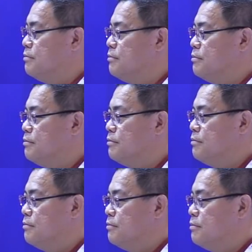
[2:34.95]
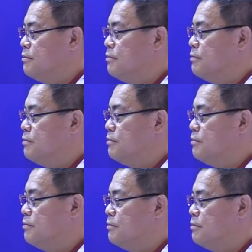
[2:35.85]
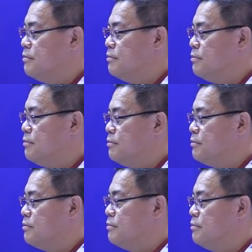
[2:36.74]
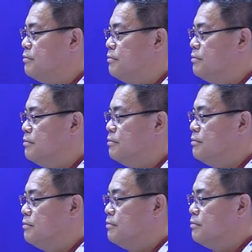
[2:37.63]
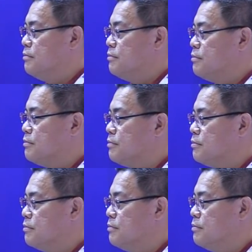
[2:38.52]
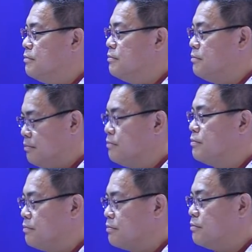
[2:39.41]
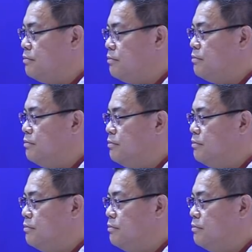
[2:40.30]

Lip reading: No words are spoken by the person on screen.